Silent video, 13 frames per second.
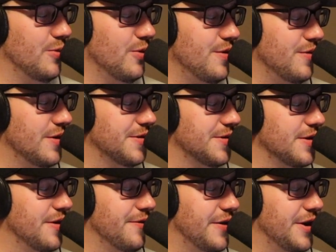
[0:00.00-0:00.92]

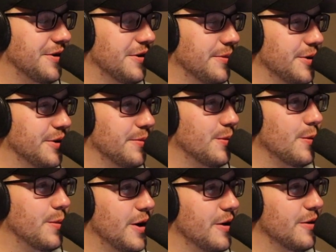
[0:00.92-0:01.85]
previously if I had come in
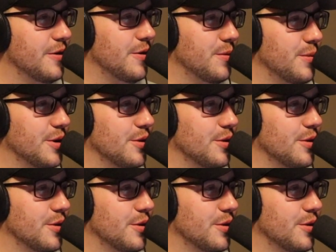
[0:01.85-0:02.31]
unprepared, there would be a